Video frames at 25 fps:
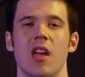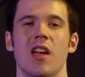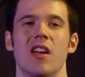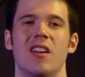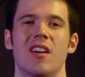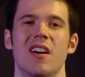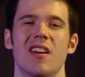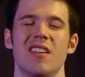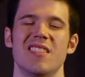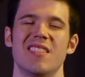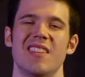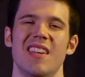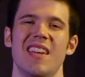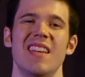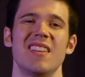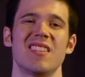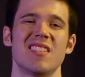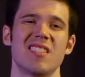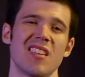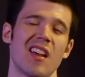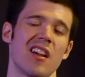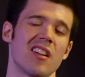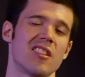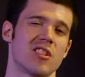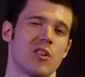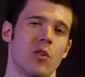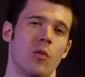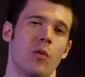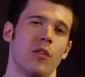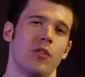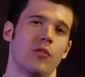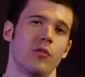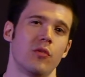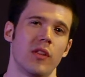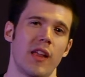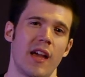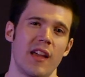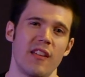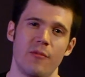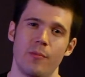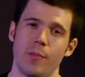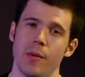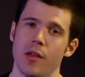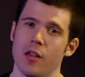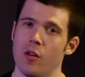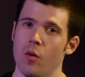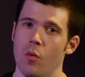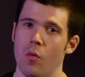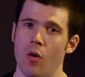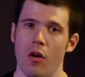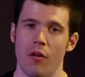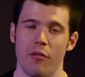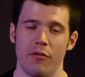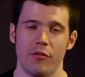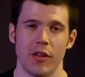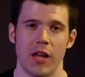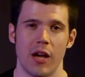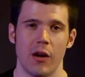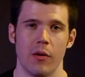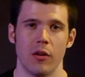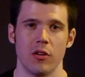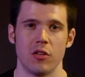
because it sucks going through life being a wallflower.